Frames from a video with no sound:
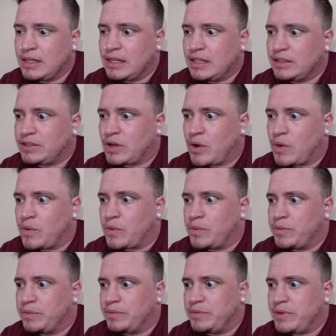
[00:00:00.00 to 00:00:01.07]
So
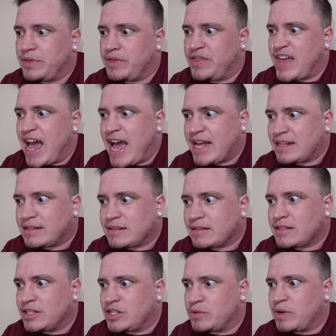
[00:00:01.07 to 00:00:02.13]
that
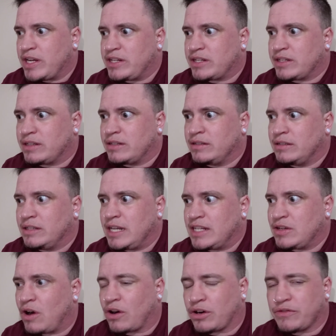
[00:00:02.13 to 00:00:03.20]
situation is
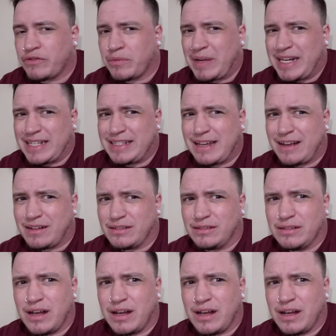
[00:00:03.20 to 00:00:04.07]
harder for me to tell,